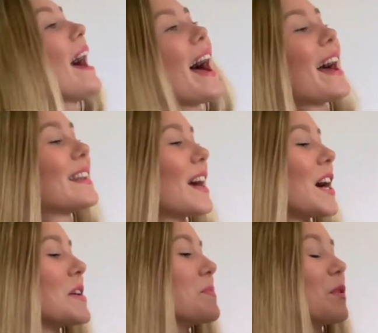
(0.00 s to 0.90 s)

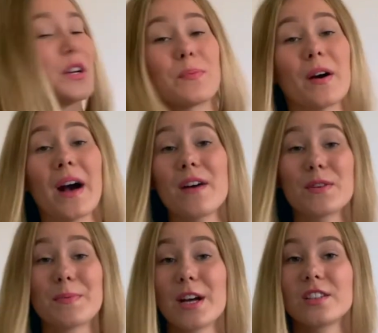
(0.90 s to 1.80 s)
and worried about
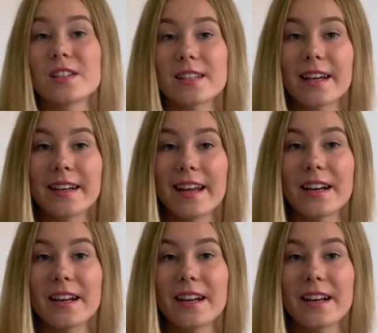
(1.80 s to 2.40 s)
ever purchasing